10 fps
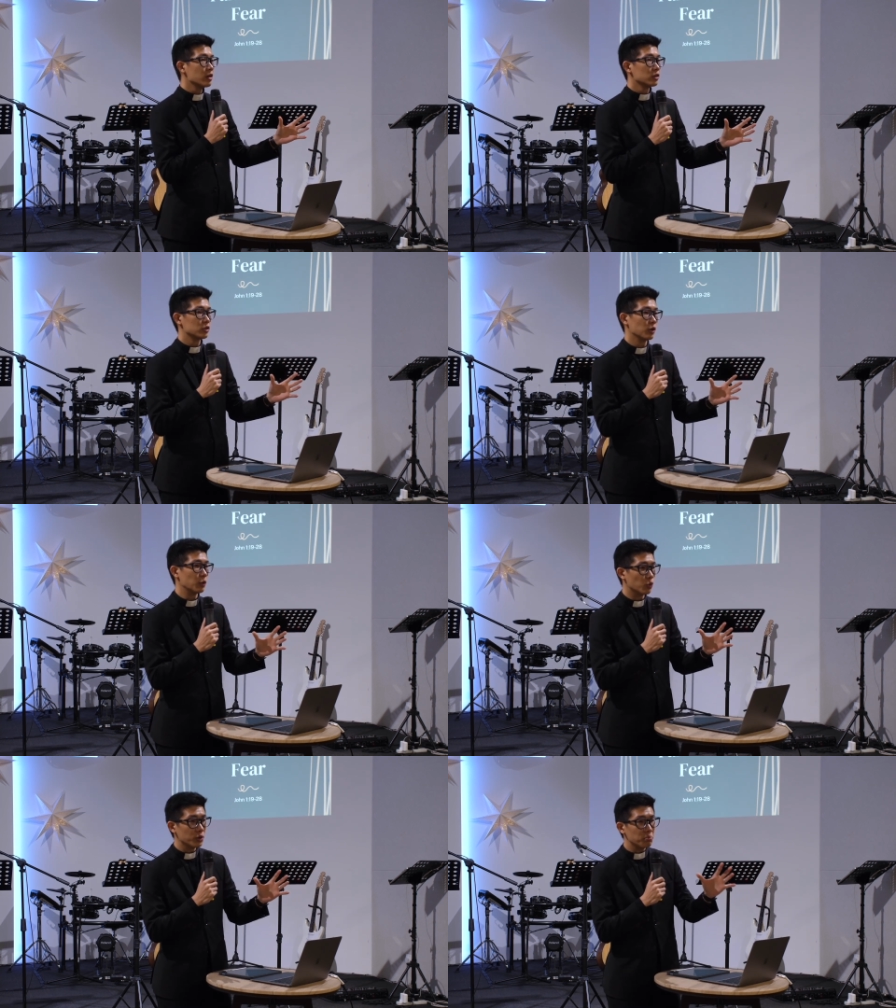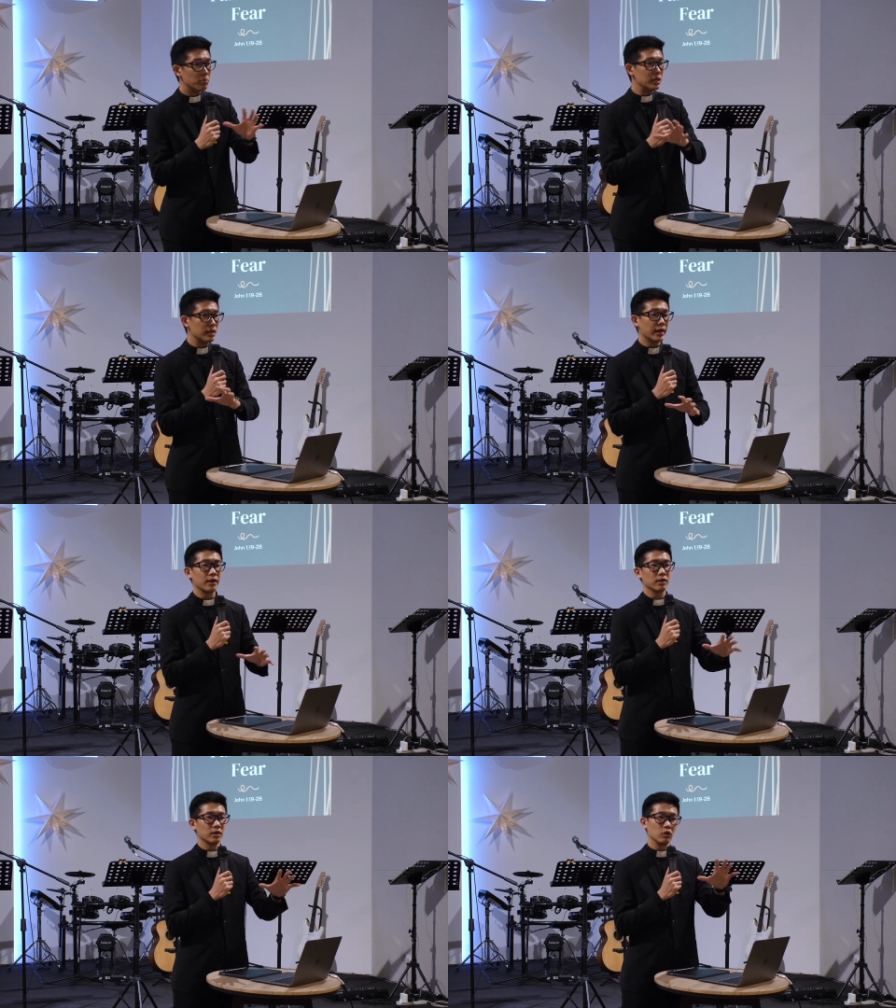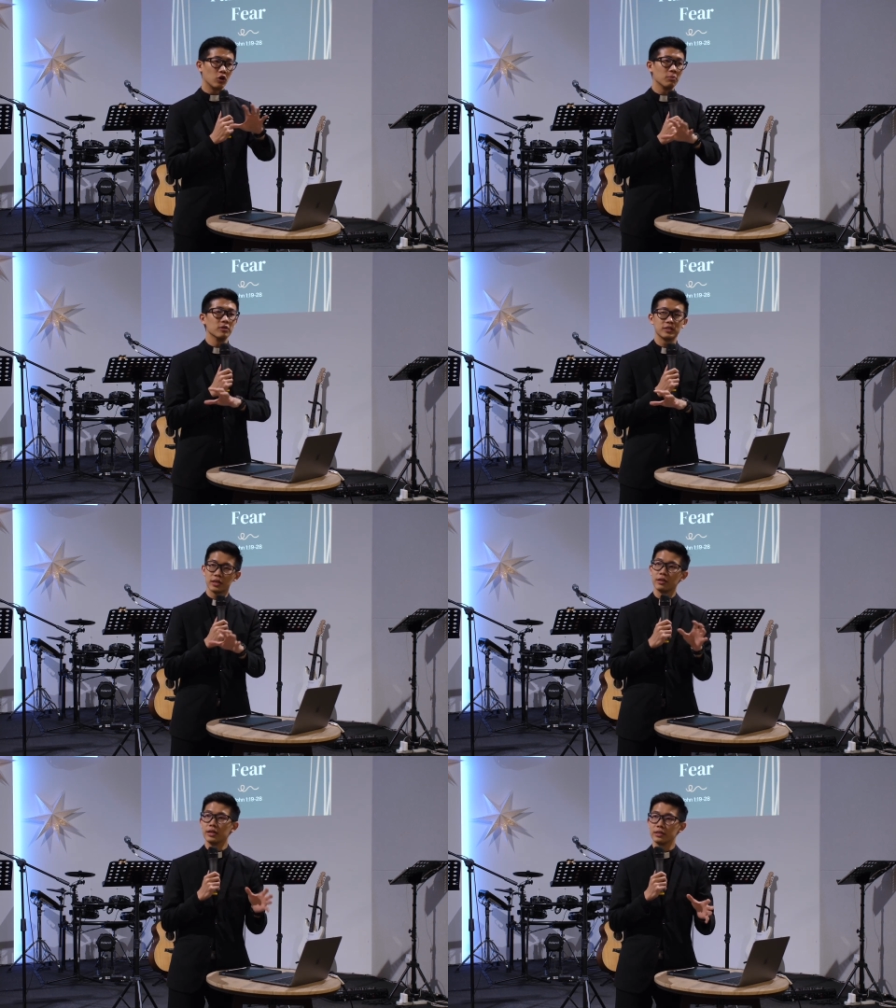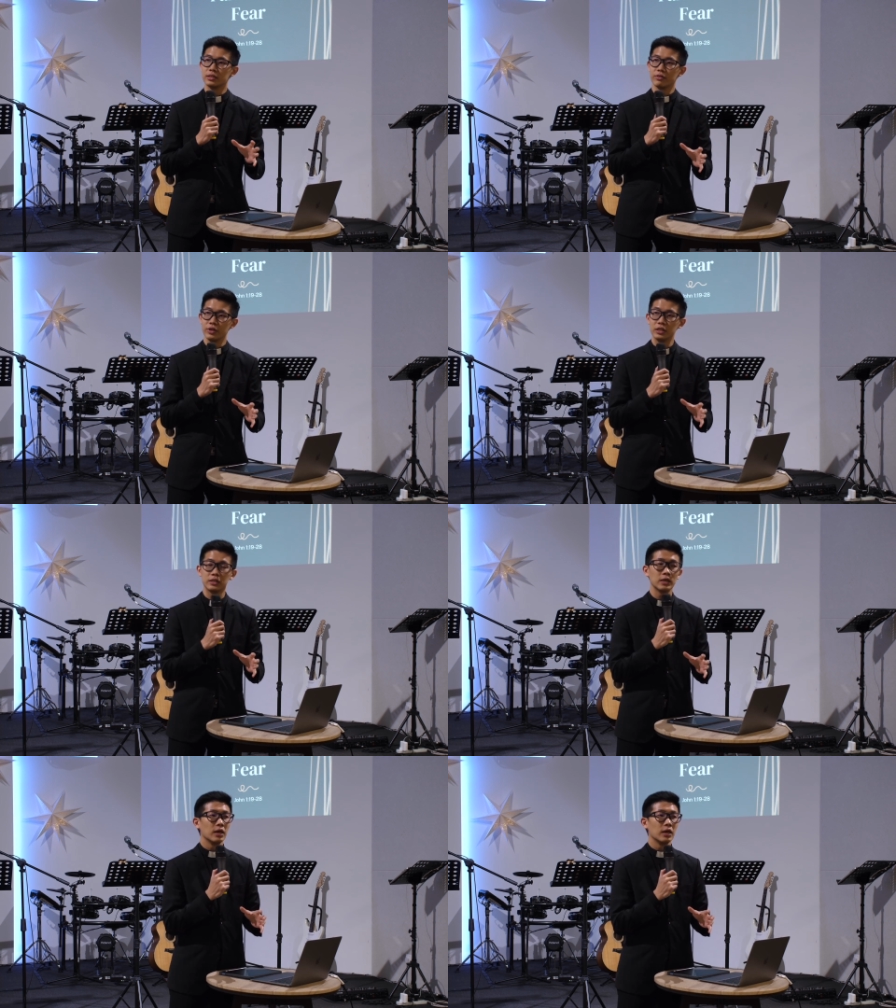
So it won't be like a normal Sunday service.